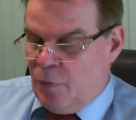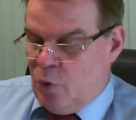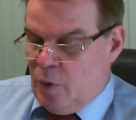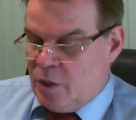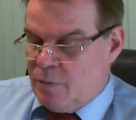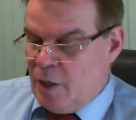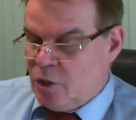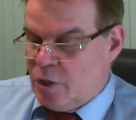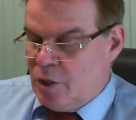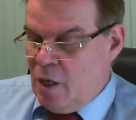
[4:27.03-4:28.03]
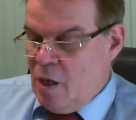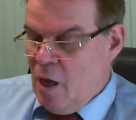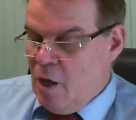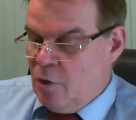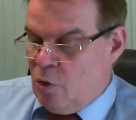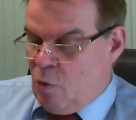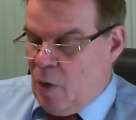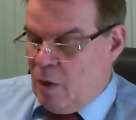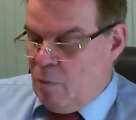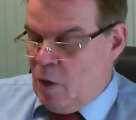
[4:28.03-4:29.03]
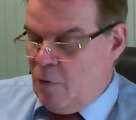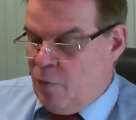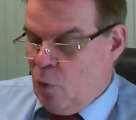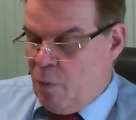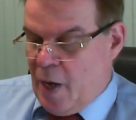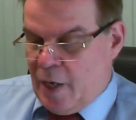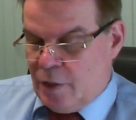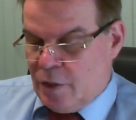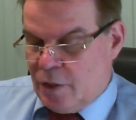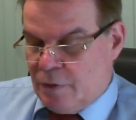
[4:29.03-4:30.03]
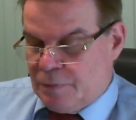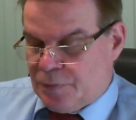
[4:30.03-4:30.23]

to His Majesty to grant me full pardons.